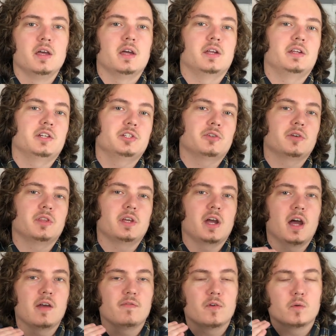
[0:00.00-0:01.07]
Additionally, the
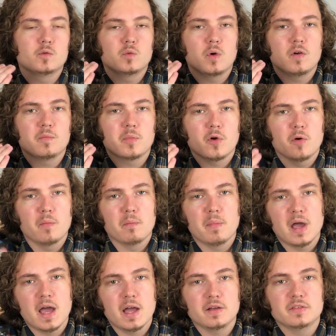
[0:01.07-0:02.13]
iPhone 12 Pro
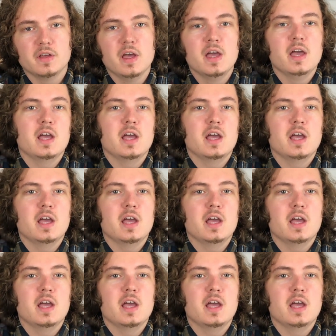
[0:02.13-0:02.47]
Max